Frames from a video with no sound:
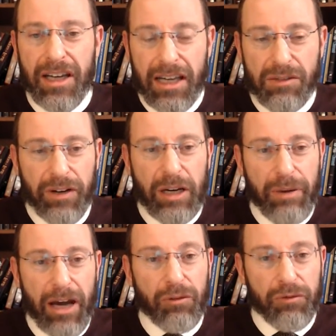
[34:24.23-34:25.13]
It's very
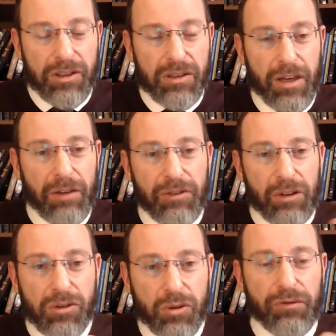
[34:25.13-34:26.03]
powerful. It
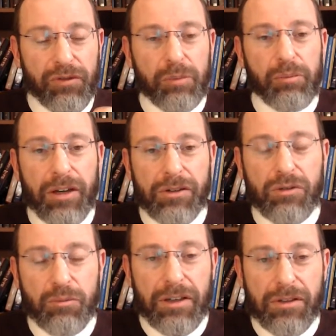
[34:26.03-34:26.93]
feels good for the person
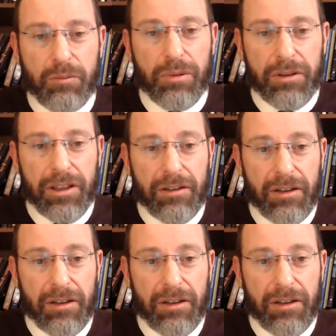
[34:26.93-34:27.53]
who's being supported.